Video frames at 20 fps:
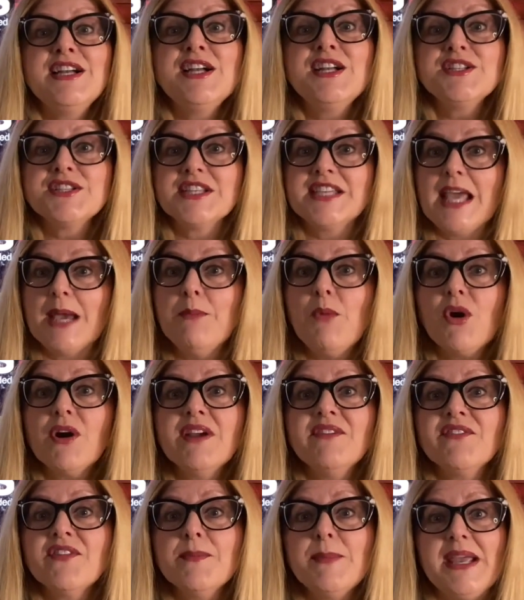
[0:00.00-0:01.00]
To get more
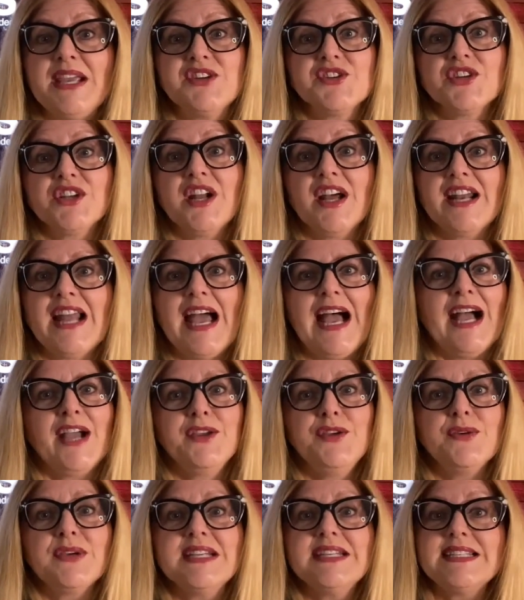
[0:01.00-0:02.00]
information on how
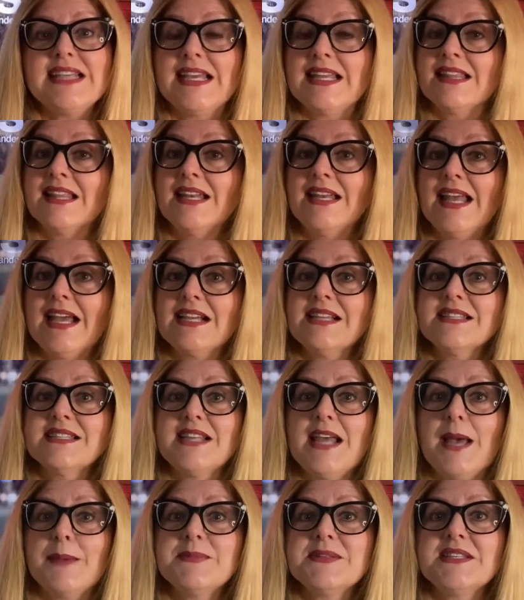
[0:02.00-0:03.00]
you can take the next
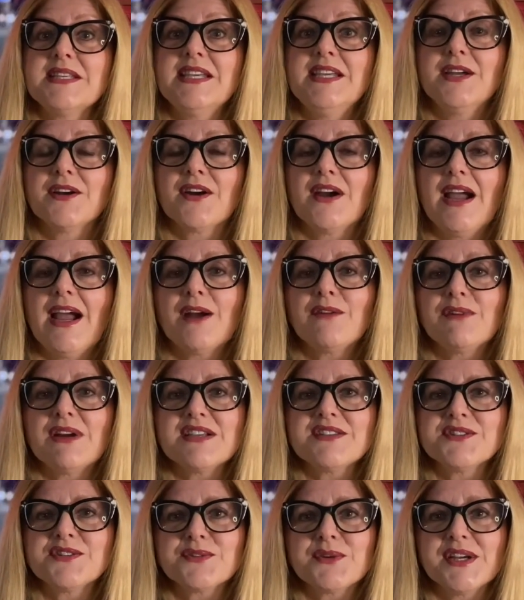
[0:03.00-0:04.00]
steps here at
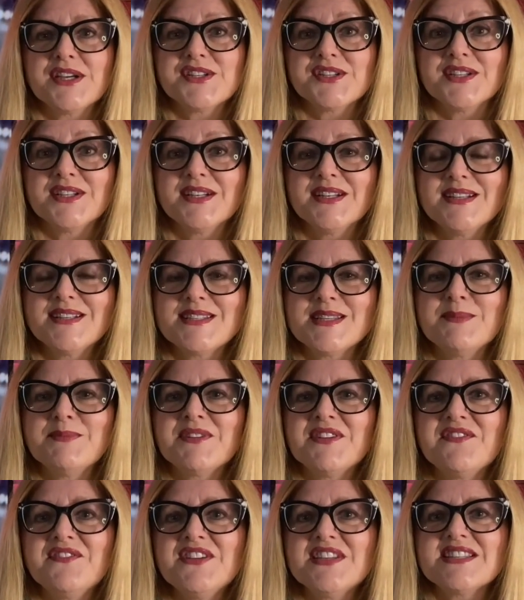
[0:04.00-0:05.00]
Restoration,
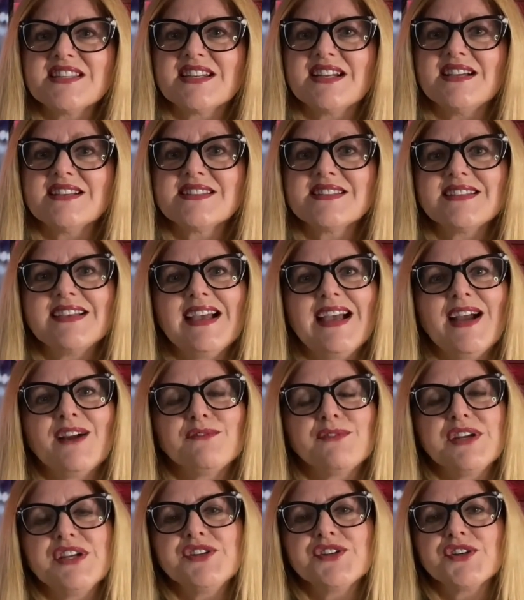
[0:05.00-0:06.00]
simply visit us
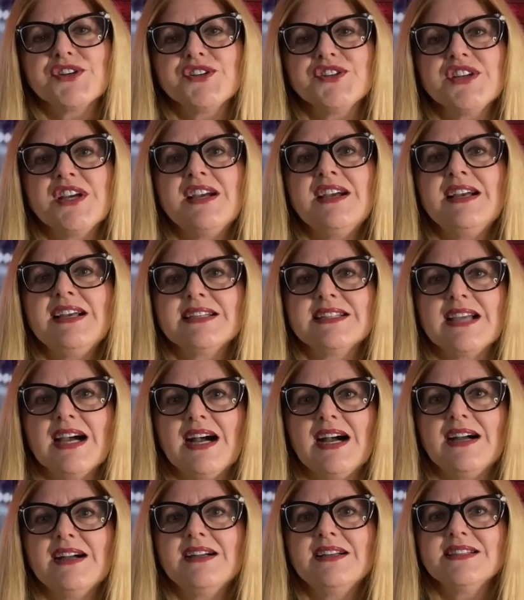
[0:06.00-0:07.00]
at
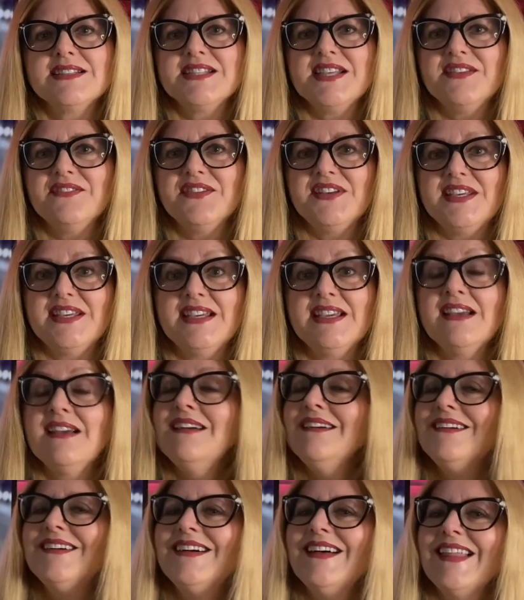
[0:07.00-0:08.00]
rechurch.tv.
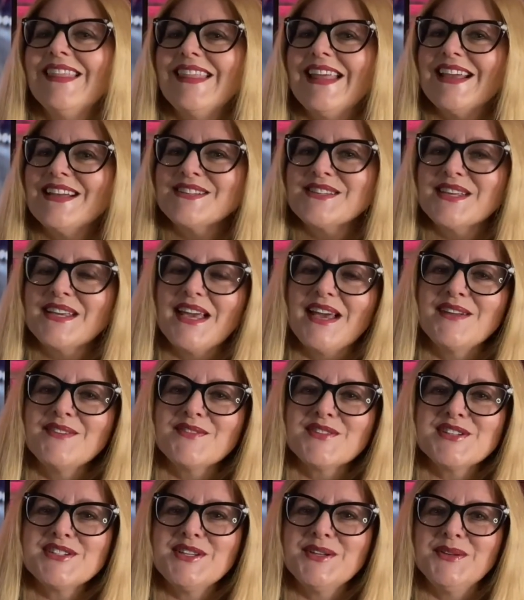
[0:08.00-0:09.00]
Thanks again
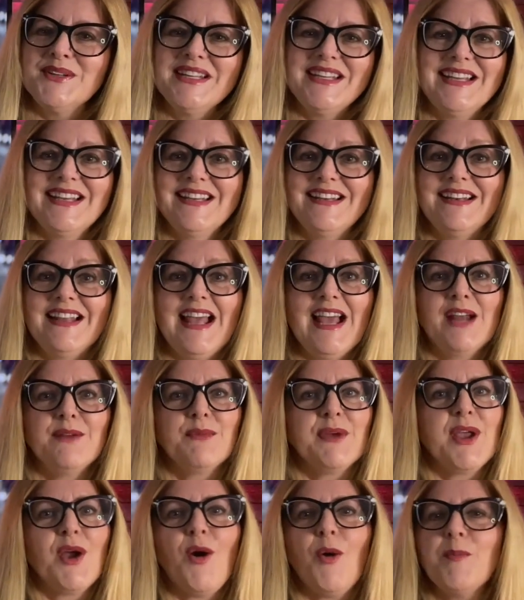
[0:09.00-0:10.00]
for tuning in,
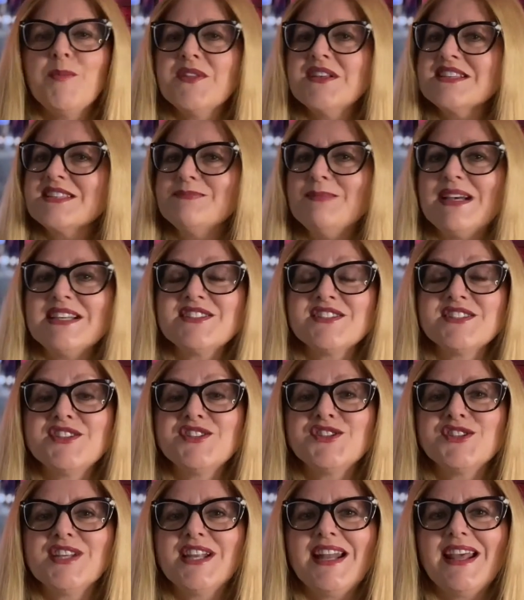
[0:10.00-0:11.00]
and we hope this
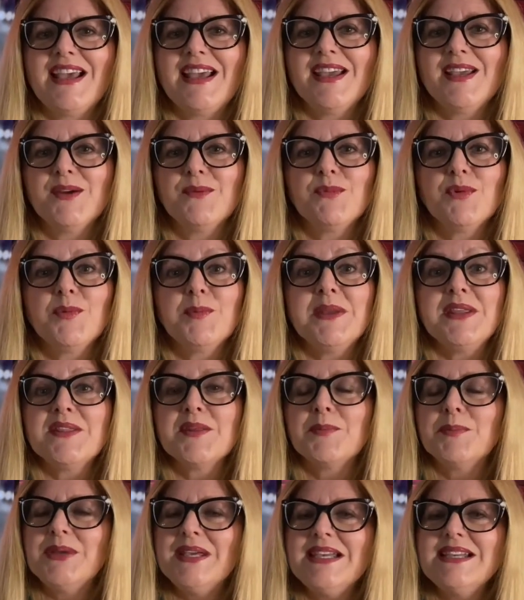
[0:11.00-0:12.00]
message today will be
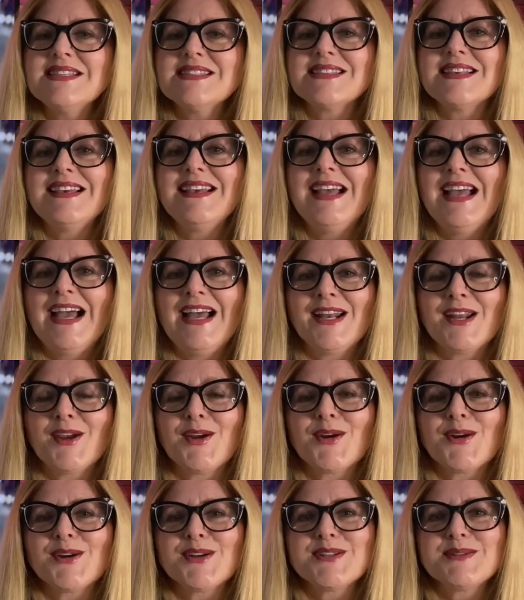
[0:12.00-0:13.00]
the peace and
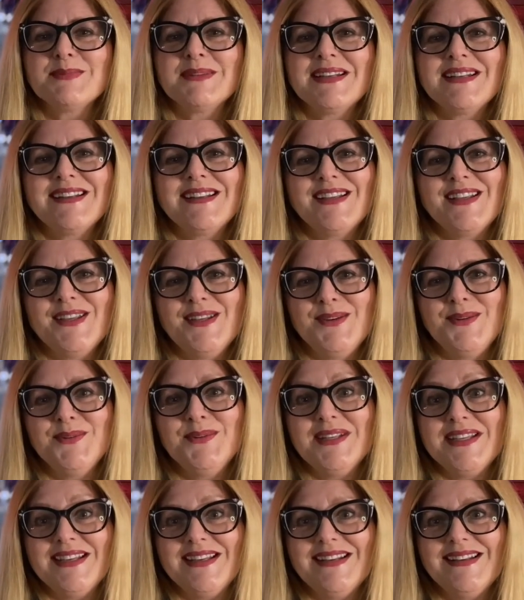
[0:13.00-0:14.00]
encouragement you
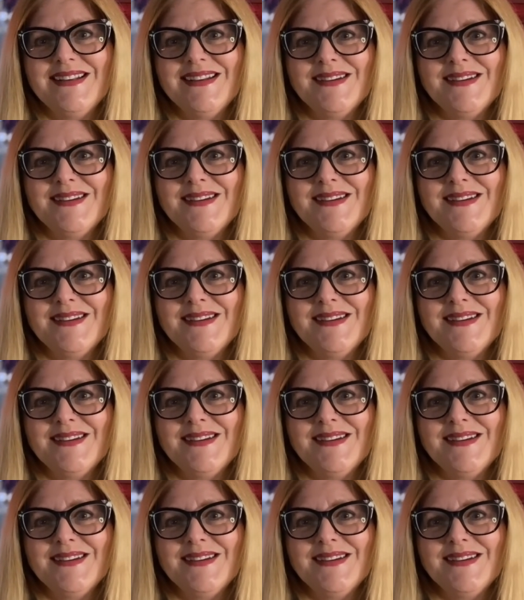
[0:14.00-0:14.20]
need.